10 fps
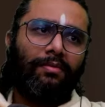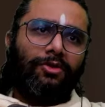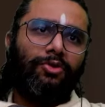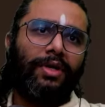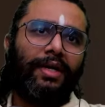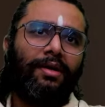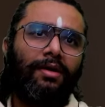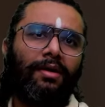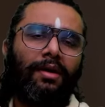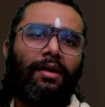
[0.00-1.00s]
student
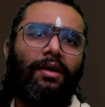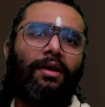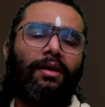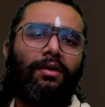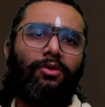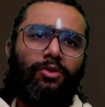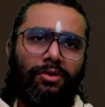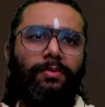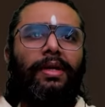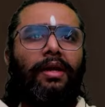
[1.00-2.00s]

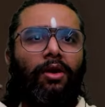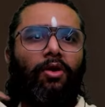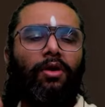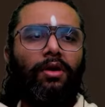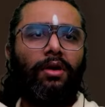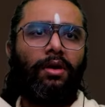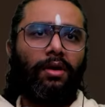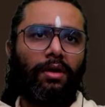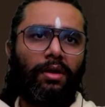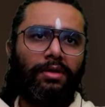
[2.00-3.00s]
who's been a long
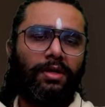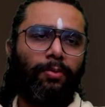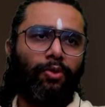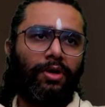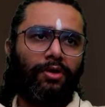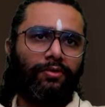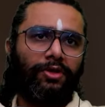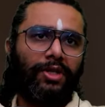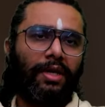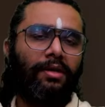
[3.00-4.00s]
supporter of
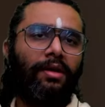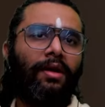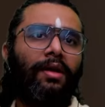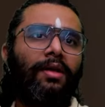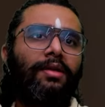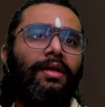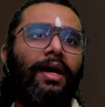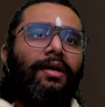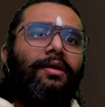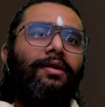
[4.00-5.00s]
the channel,
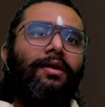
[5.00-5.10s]
that